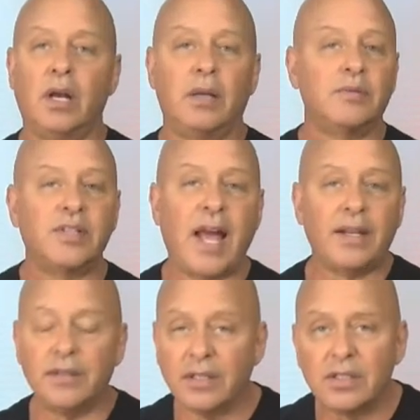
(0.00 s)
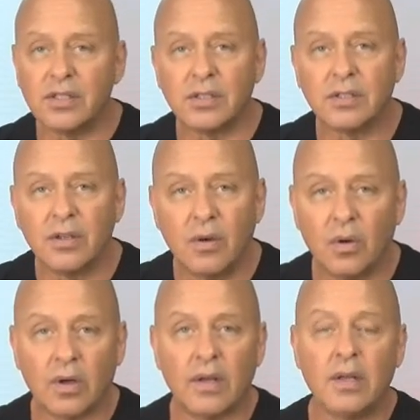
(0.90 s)
sadness
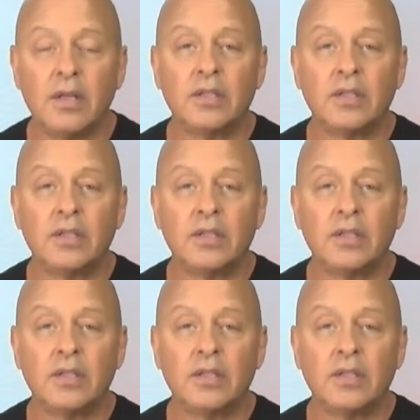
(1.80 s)
or